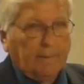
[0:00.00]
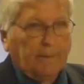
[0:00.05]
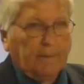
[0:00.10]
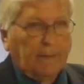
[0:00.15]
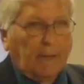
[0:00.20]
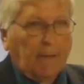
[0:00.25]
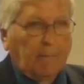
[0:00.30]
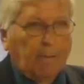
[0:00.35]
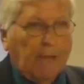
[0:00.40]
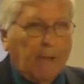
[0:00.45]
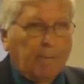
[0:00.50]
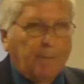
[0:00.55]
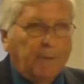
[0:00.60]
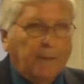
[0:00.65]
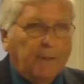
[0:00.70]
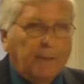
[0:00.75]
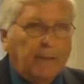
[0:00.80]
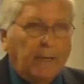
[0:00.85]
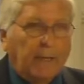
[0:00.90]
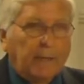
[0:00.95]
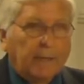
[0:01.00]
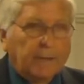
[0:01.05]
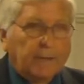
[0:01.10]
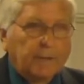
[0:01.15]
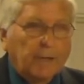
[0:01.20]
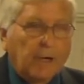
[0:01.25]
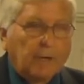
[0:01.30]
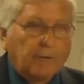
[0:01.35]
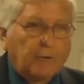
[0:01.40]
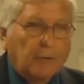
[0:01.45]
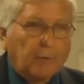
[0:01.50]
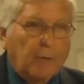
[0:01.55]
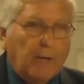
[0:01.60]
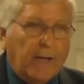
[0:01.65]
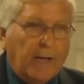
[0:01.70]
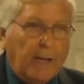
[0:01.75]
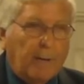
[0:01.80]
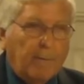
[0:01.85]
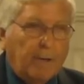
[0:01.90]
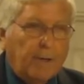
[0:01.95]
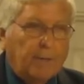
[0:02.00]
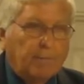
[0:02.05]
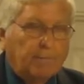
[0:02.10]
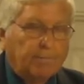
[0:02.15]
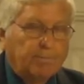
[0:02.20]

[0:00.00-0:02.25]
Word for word: And I'm happy to tell you it's not through Muhammad,